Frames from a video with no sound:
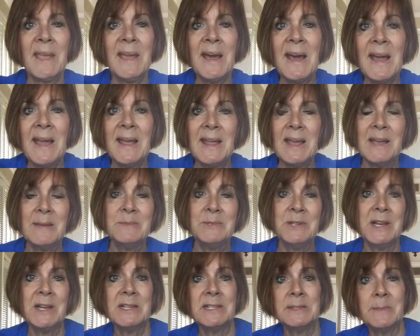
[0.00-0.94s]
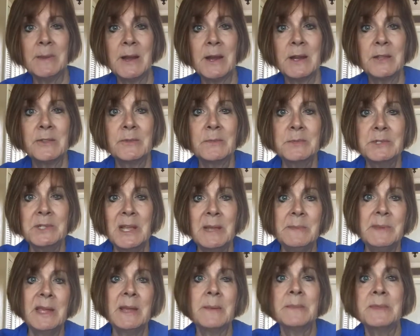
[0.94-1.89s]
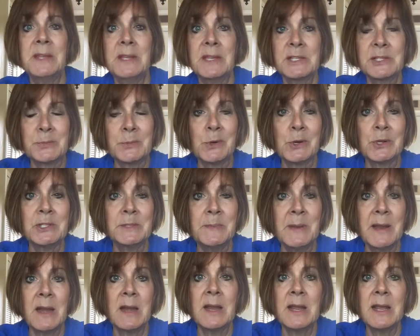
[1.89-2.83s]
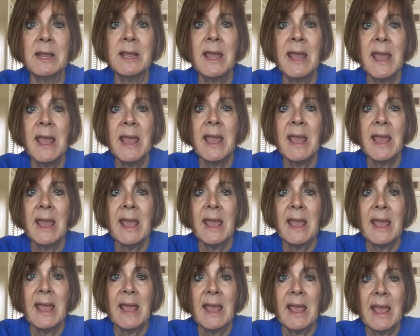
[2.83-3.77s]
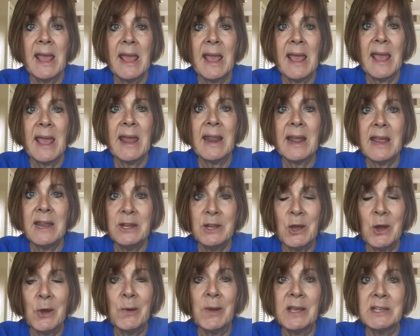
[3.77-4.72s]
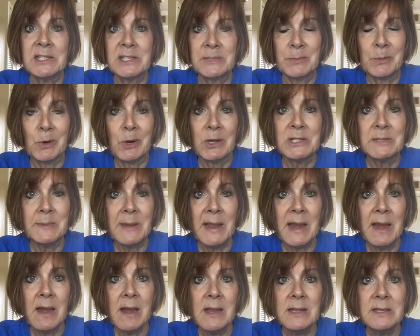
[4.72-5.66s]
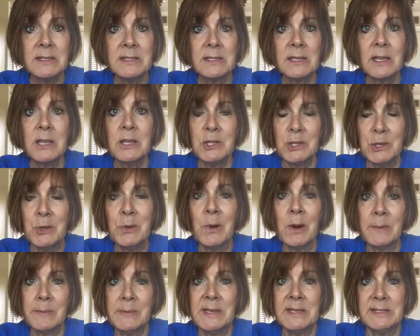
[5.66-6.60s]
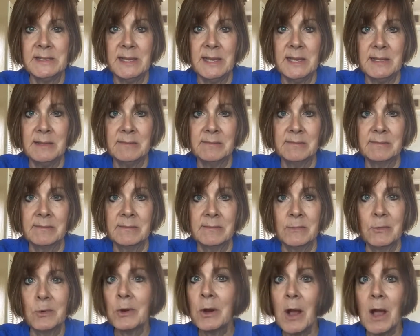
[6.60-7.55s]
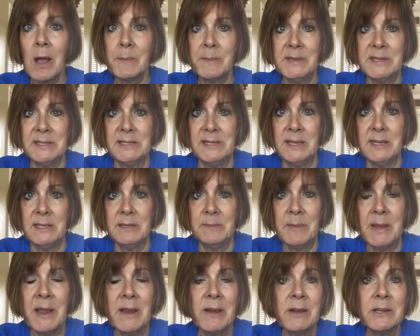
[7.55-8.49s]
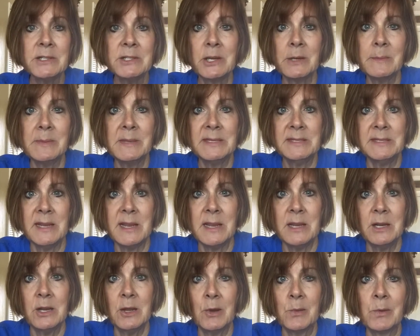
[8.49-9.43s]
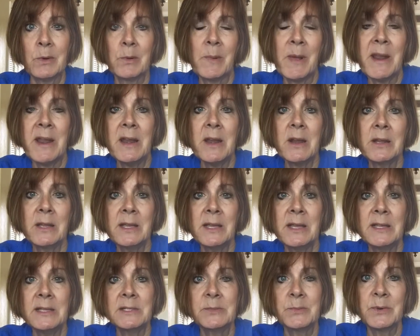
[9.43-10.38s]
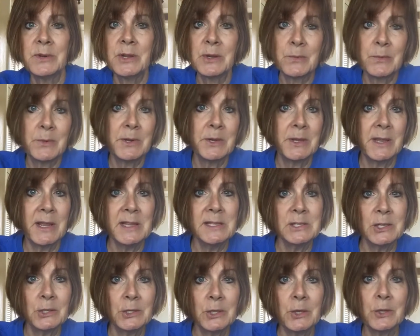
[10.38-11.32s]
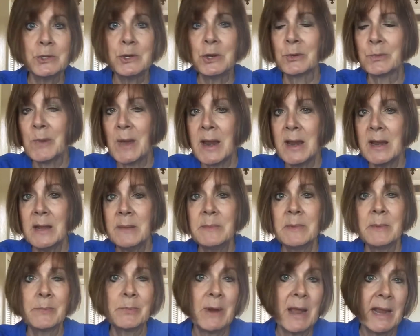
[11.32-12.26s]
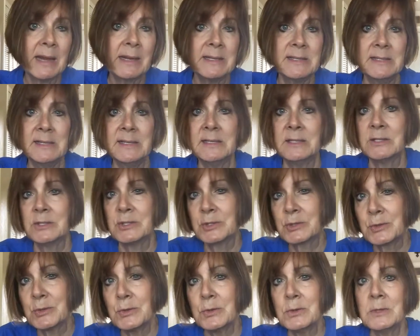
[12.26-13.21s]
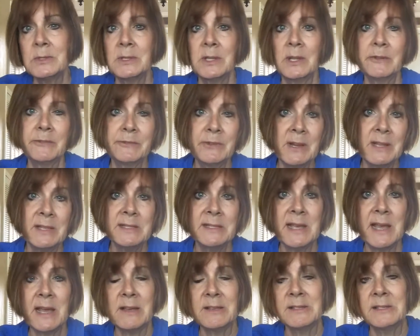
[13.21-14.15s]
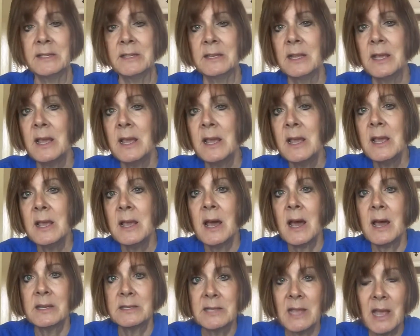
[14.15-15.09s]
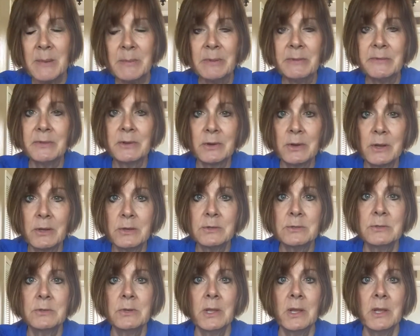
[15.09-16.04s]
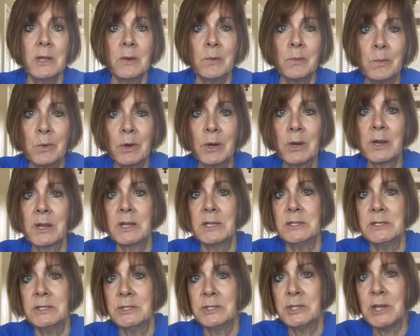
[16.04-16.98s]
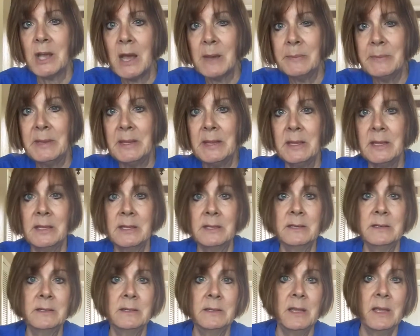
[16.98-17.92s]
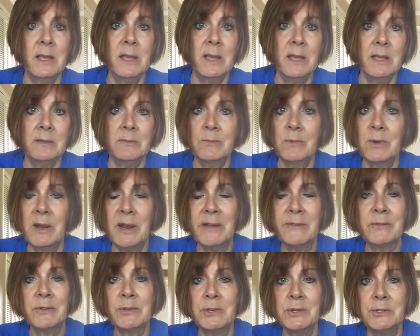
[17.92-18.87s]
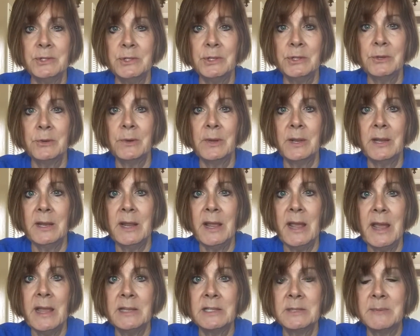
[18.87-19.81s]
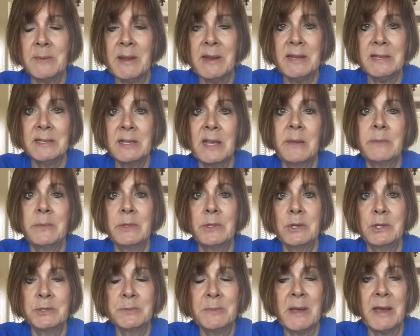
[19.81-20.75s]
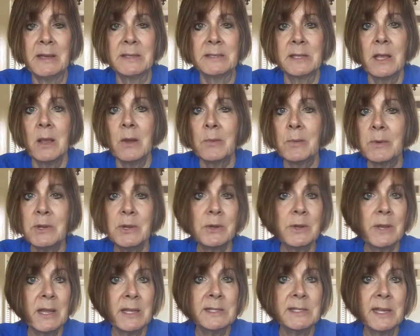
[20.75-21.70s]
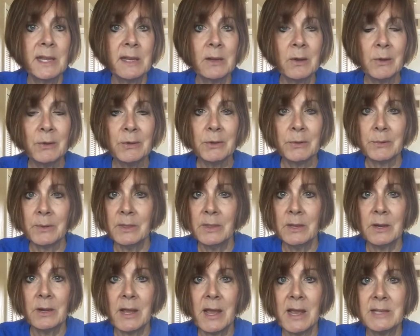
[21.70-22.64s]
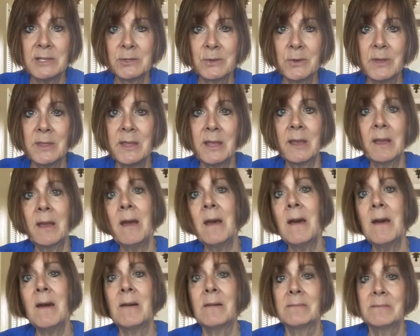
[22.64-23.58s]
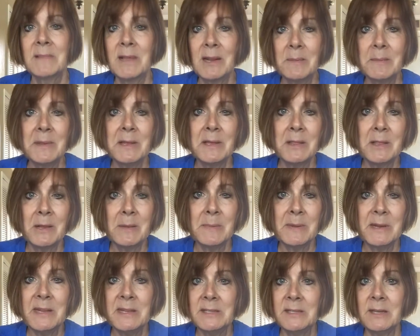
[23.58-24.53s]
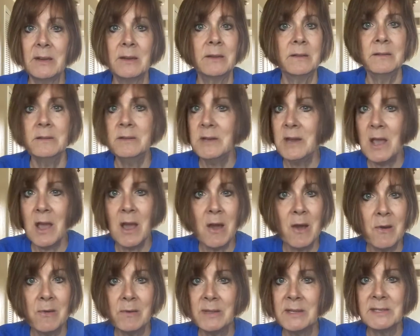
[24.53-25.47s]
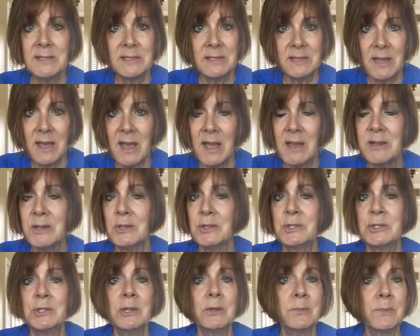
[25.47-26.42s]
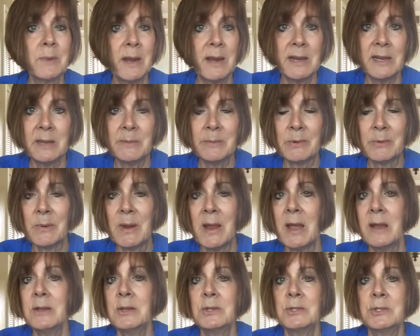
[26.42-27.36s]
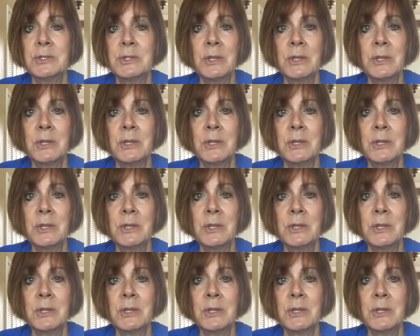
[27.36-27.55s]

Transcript: Hi, I'm Janis from JBMTHINKS Sports Parenting. And I know as sports parents, you are busy. We're all busy. Parents are busy. You know, we're running our kids. When your kids are little, you're running them to practices and school and their friend's house and on top of your own work and shopping and whatever you do and spending time with your spouse. When your kids get older, when they're in high school, you think, oh, it'll be a little bit easier. No, it's not. You're still running them around. You